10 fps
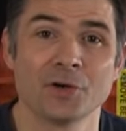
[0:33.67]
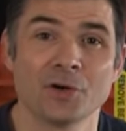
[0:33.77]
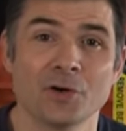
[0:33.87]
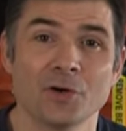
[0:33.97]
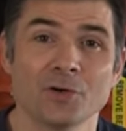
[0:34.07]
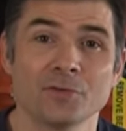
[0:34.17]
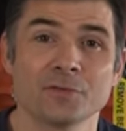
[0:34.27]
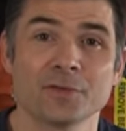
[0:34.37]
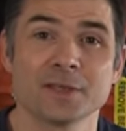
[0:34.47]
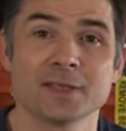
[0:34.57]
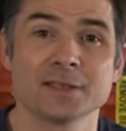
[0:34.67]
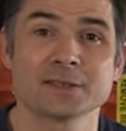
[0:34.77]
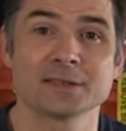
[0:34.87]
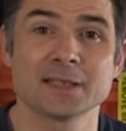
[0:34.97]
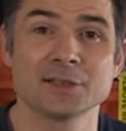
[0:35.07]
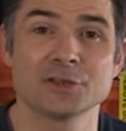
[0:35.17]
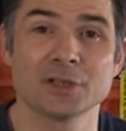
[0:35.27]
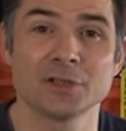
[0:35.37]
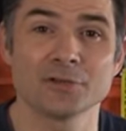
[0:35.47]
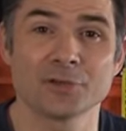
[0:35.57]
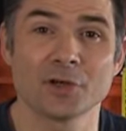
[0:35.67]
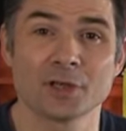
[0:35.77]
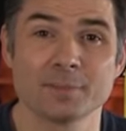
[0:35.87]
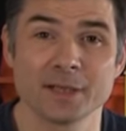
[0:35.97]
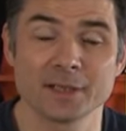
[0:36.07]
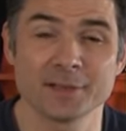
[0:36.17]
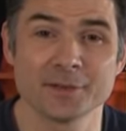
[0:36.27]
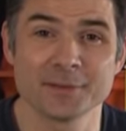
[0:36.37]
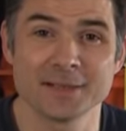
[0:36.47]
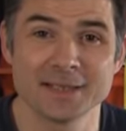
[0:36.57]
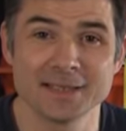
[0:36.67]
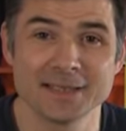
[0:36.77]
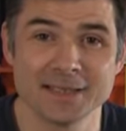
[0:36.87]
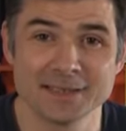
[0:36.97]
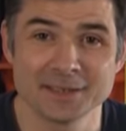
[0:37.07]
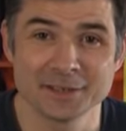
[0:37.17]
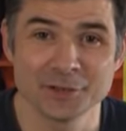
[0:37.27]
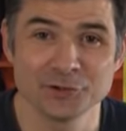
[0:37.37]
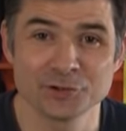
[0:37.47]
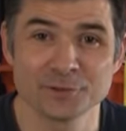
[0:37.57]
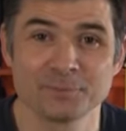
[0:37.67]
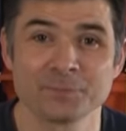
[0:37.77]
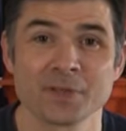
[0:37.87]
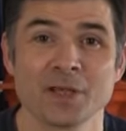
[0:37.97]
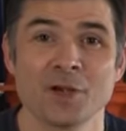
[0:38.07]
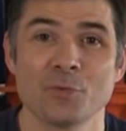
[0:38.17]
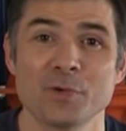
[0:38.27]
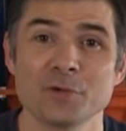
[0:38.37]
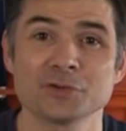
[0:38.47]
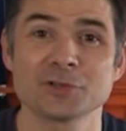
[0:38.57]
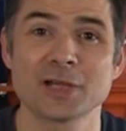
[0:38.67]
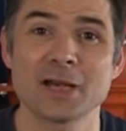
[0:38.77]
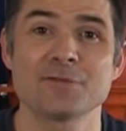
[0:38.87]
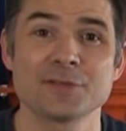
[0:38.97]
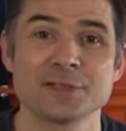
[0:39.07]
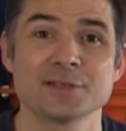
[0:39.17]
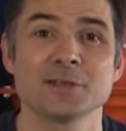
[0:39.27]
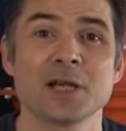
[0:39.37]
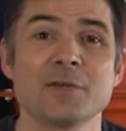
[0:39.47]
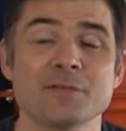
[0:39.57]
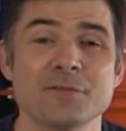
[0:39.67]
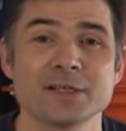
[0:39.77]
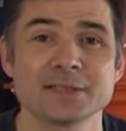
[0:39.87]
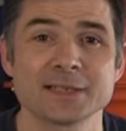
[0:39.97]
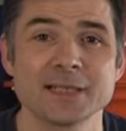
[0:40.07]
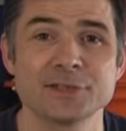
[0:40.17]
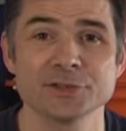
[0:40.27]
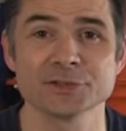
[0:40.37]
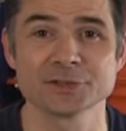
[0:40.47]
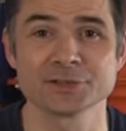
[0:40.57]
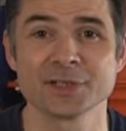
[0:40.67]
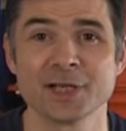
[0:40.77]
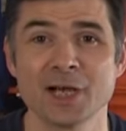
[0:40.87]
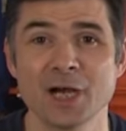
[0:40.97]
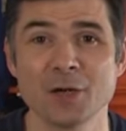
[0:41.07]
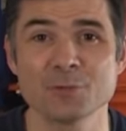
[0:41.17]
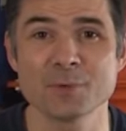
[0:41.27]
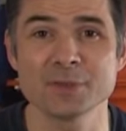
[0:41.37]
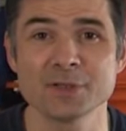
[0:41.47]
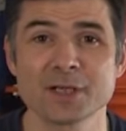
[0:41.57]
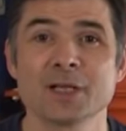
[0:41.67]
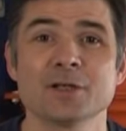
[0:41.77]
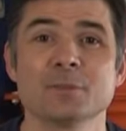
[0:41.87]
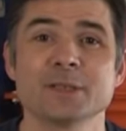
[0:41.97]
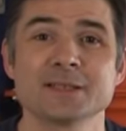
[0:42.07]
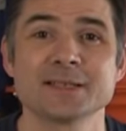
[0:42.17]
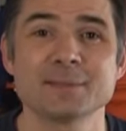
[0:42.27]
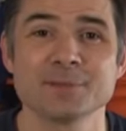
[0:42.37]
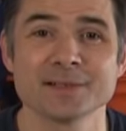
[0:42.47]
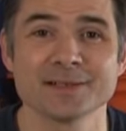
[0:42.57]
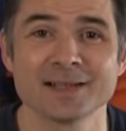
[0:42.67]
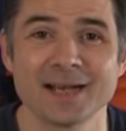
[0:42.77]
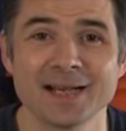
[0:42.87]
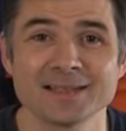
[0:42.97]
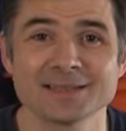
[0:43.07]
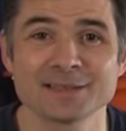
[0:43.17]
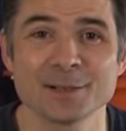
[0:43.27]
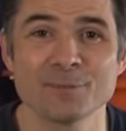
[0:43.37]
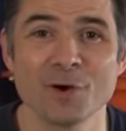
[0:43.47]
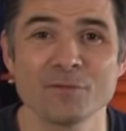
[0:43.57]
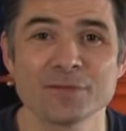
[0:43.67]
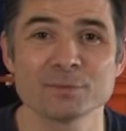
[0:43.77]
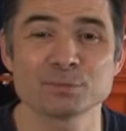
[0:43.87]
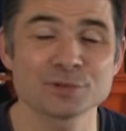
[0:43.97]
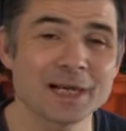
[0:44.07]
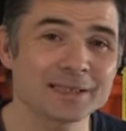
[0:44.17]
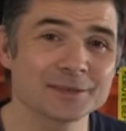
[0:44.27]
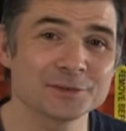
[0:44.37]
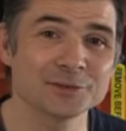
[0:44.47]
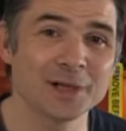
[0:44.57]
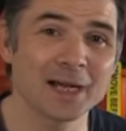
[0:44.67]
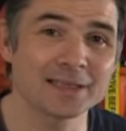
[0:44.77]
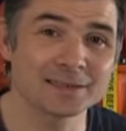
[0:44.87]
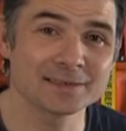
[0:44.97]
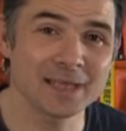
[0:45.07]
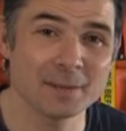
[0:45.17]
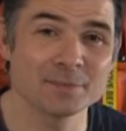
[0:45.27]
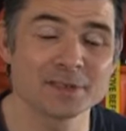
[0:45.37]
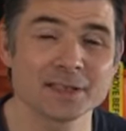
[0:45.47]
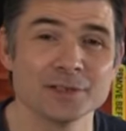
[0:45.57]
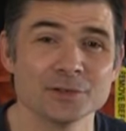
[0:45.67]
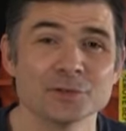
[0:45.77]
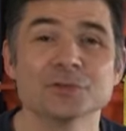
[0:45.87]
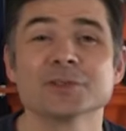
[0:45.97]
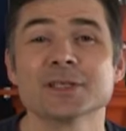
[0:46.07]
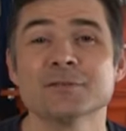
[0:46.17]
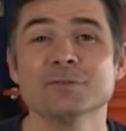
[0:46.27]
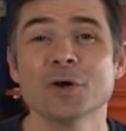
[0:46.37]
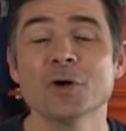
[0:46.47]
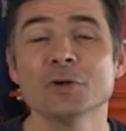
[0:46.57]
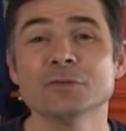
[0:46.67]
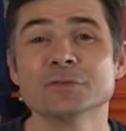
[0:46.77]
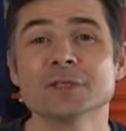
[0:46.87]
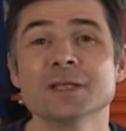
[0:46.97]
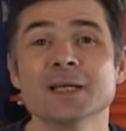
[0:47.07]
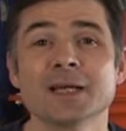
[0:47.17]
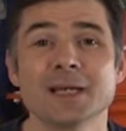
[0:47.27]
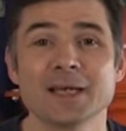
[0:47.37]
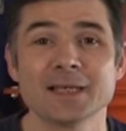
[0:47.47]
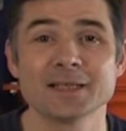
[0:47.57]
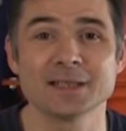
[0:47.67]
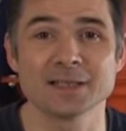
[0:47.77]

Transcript: of the Seychelles archipelago in the Indian Ocean. We also have these live investigations where we're looking a little bit deeper at some of the practical and STEM skills involved in